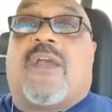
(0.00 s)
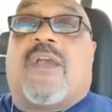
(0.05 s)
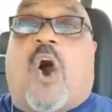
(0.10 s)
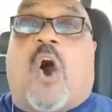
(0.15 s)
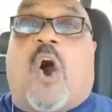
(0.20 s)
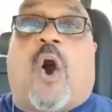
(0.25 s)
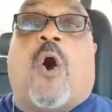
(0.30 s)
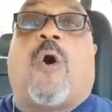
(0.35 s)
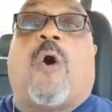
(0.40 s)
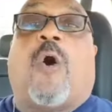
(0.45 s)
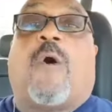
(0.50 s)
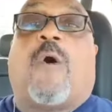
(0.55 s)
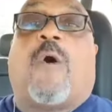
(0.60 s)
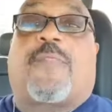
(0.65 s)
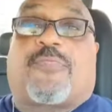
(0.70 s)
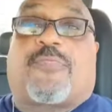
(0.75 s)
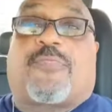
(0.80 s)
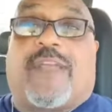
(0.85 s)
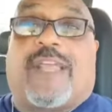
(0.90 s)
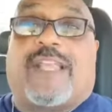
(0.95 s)
All
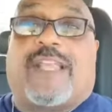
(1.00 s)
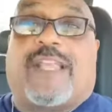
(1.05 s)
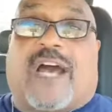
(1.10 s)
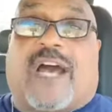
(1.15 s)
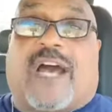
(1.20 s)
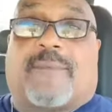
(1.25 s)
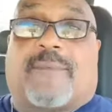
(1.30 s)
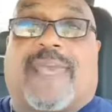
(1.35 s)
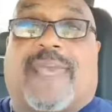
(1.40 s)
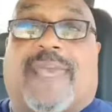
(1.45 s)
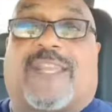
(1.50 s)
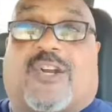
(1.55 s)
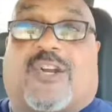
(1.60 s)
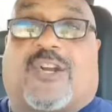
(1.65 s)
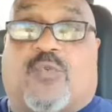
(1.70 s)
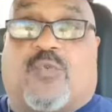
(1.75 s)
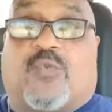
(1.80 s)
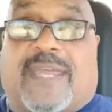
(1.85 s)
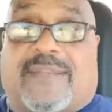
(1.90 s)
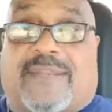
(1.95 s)
three jobs had to
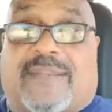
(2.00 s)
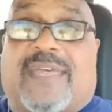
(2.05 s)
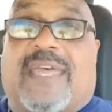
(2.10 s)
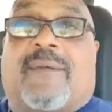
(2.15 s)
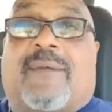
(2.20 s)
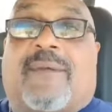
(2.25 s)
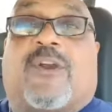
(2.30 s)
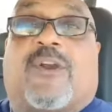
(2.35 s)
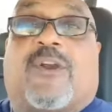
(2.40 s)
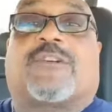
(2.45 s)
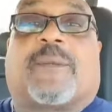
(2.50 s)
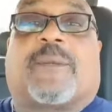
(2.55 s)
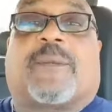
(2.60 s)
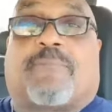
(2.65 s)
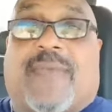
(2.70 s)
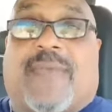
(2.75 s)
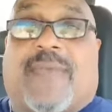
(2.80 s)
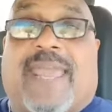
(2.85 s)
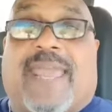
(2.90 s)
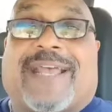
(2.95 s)
quit because the
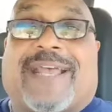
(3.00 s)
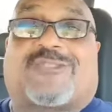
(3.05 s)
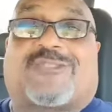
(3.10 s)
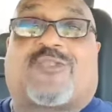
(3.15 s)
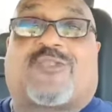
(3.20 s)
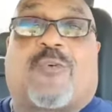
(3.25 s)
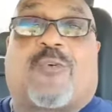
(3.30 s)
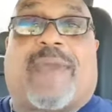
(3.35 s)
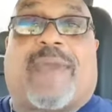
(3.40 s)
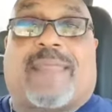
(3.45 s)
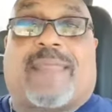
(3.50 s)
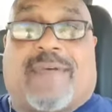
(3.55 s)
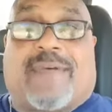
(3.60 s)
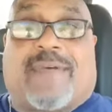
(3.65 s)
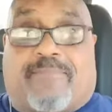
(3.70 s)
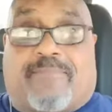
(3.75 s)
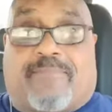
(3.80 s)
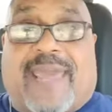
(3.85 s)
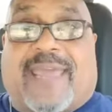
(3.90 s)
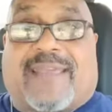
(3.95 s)
pain got so bad in my
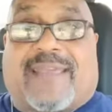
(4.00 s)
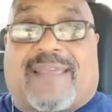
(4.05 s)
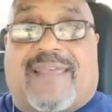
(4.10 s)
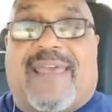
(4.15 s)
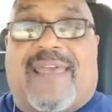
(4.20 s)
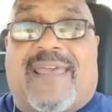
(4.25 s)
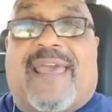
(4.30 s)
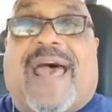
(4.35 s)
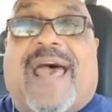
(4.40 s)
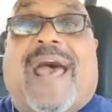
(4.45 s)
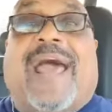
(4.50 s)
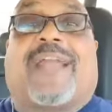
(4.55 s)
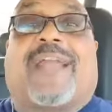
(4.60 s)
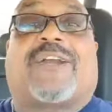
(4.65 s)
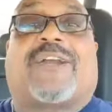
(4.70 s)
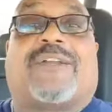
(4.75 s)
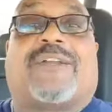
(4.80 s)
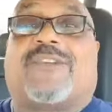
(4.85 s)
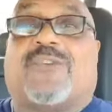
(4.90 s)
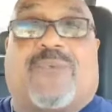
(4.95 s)
back, I
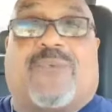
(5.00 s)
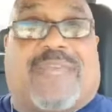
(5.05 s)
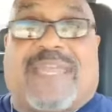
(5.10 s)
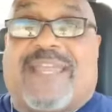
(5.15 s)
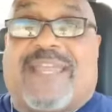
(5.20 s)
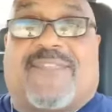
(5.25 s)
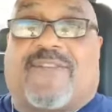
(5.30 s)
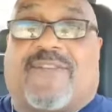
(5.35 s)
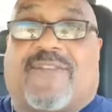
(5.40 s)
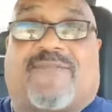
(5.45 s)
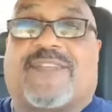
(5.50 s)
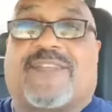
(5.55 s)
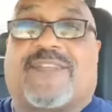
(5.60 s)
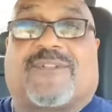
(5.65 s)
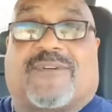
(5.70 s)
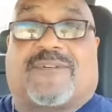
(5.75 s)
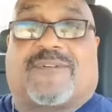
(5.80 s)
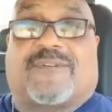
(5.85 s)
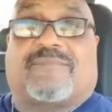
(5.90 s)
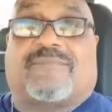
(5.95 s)
couldn't do anything
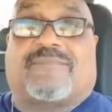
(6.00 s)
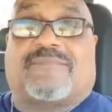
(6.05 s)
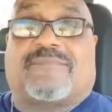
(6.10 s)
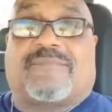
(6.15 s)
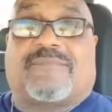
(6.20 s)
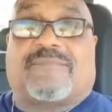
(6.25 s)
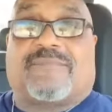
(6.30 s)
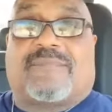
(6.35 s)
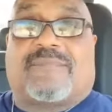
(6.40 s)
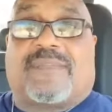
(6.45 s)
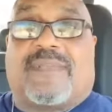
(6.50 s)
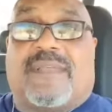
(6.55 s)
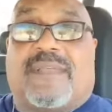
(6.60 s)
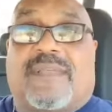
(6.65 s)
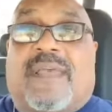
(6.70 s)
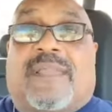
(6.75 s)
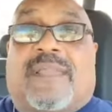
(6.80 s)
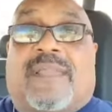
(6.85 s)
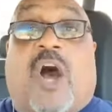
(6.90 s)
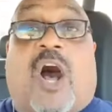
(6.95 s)
physical.
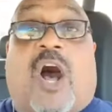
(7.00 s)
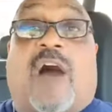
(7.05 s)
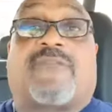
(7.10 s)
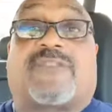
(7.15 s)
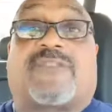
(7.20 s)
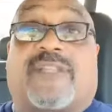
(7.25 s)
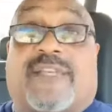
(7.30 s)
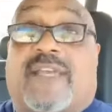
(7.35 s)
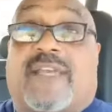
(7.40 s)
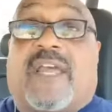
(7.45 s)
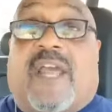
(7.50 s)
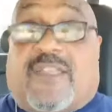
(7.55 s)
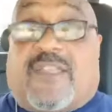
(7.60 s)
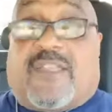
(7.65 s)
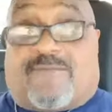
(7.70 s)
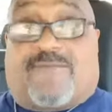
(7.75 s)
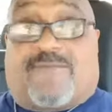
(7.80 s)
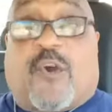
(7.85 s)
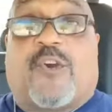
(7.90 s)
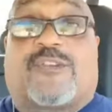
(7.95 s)
Now, obviously, the
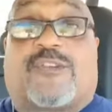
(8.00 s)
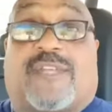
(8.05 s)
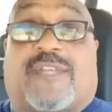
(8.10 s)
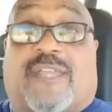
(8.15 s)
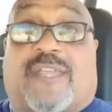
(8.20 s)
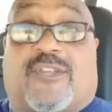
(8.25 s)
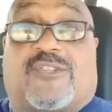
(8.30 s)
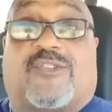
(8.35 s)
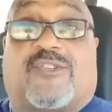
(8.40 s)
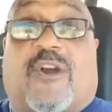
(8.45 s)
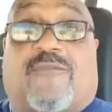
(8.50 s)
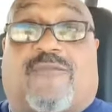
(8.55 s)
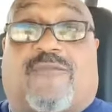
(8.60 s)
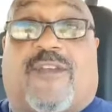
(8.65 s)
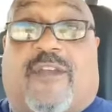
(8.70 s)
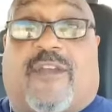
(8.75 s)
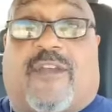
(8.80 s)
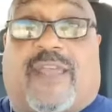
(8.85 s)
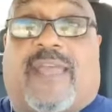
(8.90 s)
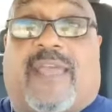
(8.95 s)
first thing you start
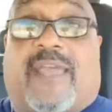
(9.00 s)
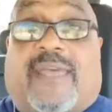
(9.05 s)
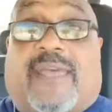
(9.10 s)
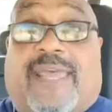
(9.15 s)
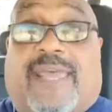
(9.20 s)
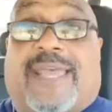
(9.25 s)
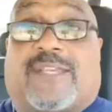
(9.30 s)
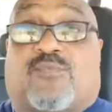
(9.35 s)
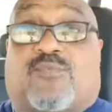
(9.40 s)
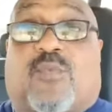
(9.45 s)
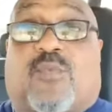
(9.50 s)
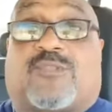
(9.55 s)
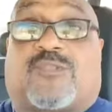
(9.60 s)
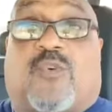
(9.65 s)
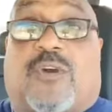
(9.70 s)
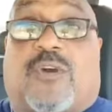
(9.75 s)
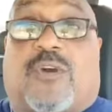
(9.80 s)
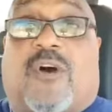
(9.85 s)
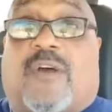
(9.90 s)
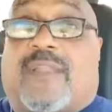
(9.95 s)
fearing is what's
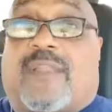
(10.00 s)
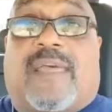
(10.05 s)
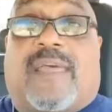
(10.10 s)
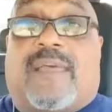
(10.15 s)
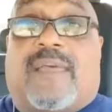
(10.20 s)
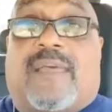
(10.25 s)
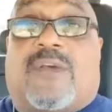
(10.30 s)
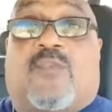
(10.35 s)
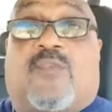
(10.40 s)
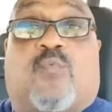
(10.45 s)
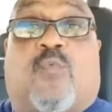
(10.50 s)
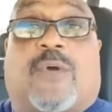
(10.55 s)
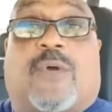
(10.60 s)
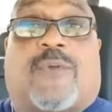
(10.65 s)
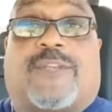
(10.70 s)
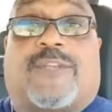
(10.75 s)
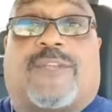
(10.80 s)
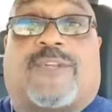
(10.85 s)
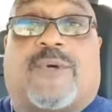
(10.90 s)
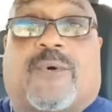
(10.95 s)
going on. What do
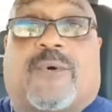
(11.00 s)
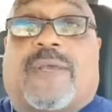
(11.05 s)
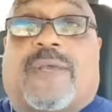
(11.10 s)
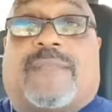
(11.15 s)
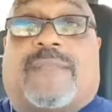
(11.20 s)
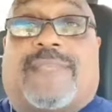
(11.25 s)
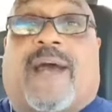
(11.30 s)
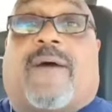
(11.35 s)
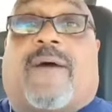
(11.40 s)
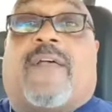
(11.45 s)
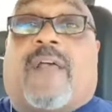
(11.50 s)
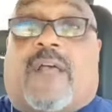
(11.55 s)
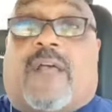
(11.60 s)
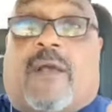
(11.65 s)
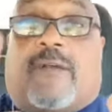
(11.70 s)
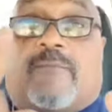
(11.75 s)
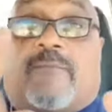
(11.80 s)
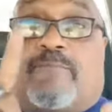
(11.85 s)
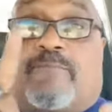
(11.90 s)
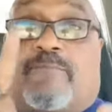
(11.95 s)
I do? Now,
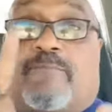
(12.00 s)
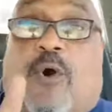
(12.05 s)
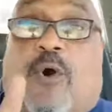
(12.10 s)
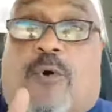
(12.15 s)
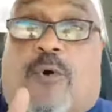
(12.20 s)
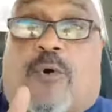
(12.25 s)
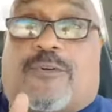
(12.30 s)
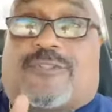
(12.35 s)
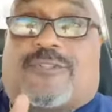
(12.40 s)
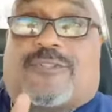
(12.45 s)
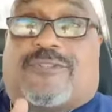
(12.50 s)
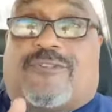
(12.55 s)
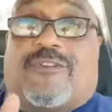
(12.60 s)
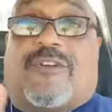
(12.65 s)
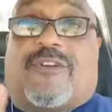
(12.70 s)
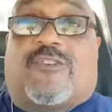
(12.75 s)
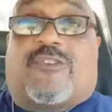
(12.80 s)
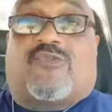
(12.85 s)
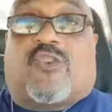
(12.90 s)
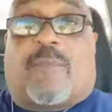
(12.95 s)

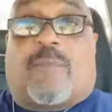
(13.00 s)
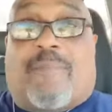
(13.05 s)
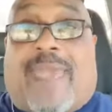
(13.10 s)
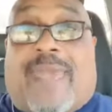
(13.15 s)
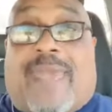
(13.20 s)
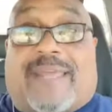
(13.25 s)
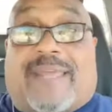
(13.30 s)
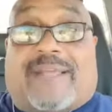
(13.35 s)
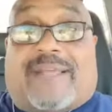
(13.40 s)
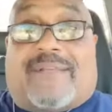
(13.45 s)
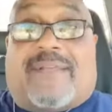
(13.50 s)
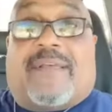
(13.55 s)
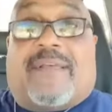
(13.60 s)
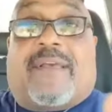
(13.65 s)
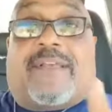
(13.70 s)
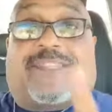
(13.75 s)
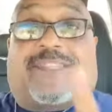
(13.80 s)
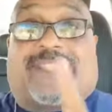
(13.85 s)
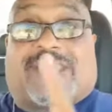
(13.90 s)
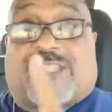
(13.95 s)
post-traumatic
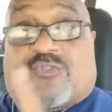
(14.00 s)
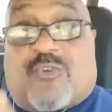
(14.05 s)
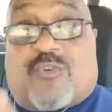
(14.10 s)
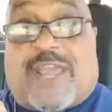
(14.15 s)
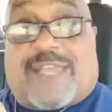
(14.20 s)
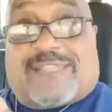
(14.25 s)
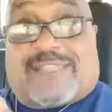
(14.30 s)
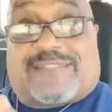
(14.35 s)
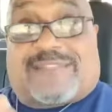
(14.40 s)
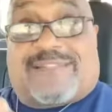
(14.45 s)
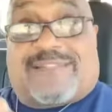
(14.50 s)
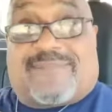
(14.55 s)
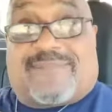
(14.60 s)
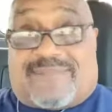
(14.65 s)
stress.